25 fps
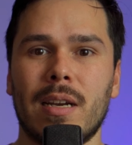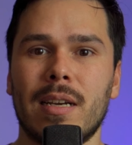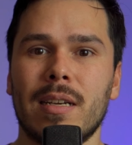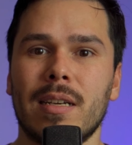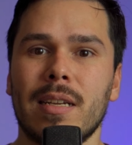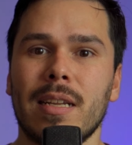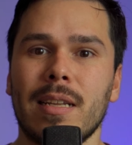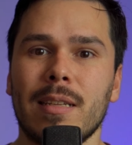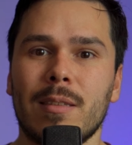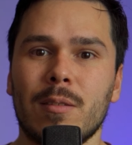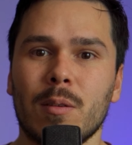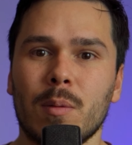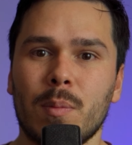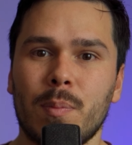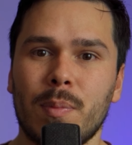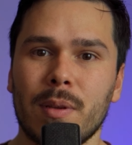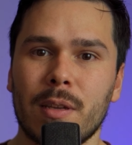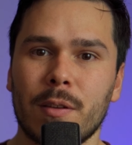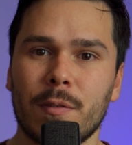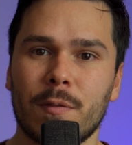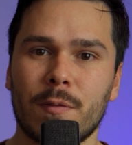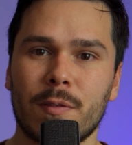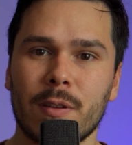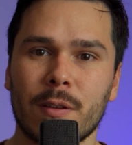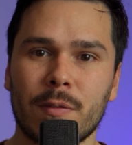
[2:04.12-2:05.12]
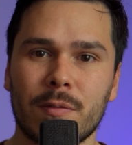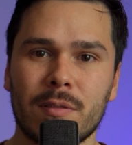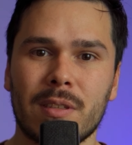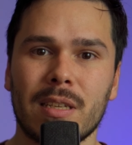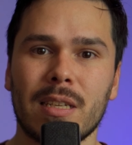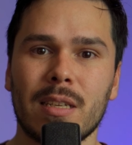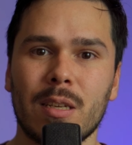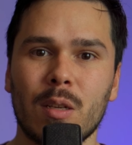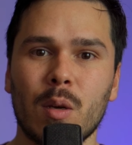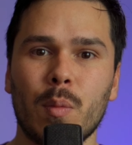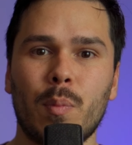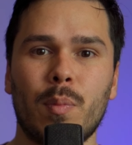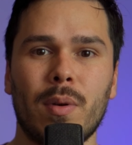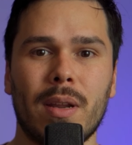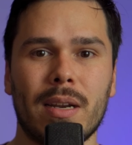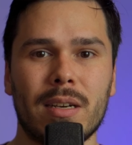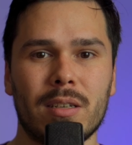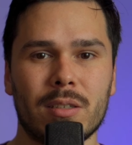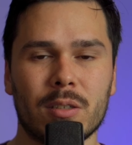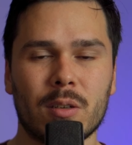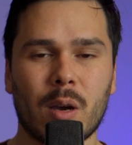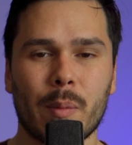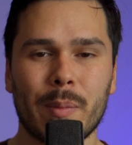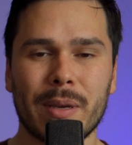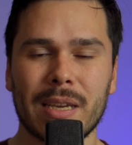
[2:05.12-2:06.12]
need to be 50 new
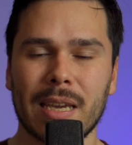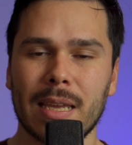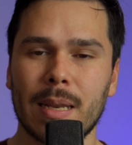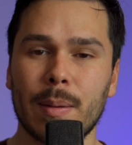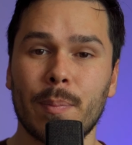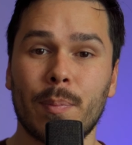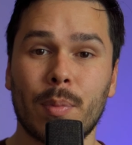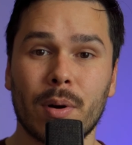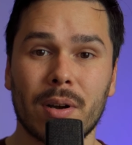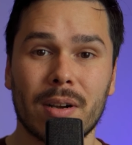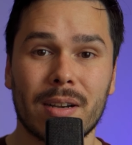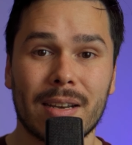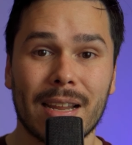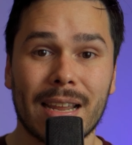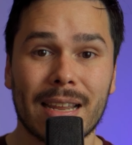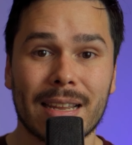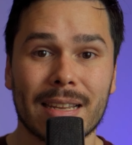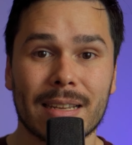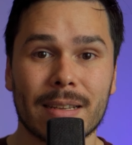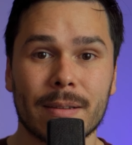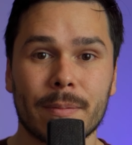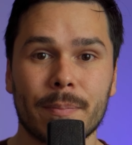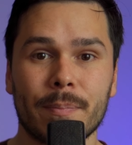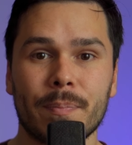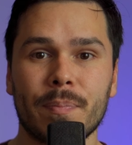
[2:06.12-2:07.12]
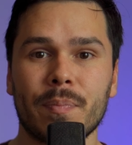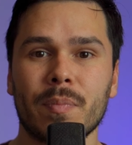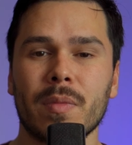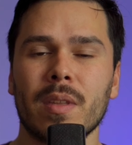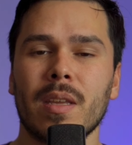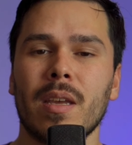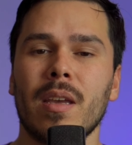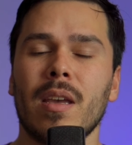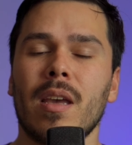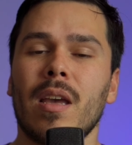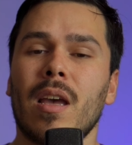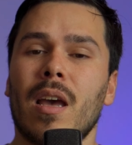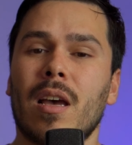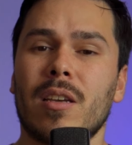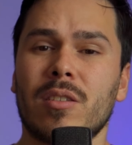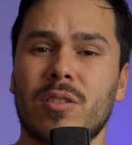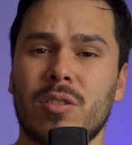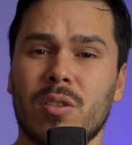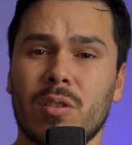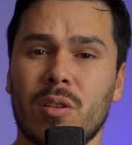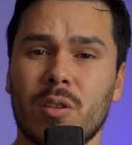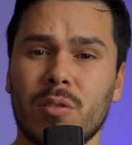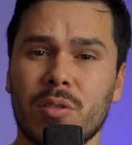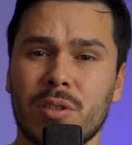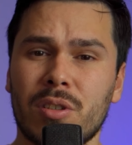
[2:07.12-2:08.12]
players coming in per day. A
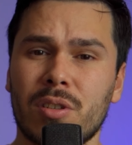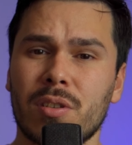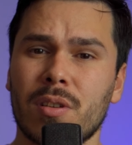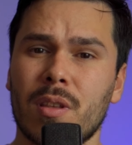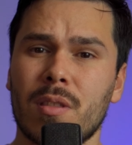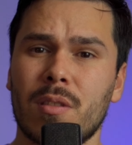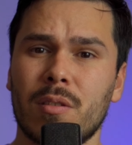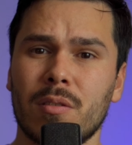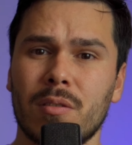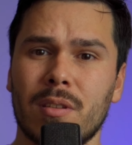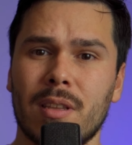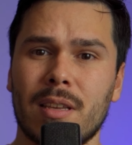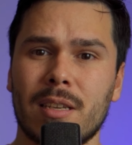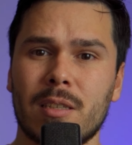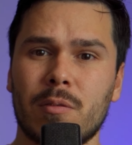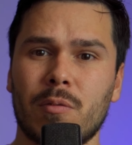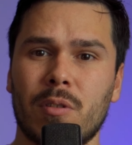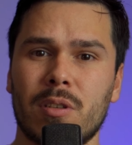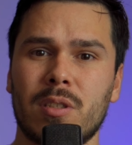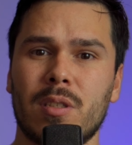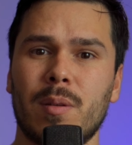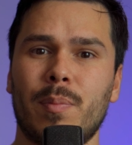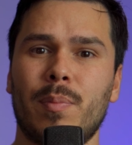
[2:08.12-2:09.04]
solution to this was the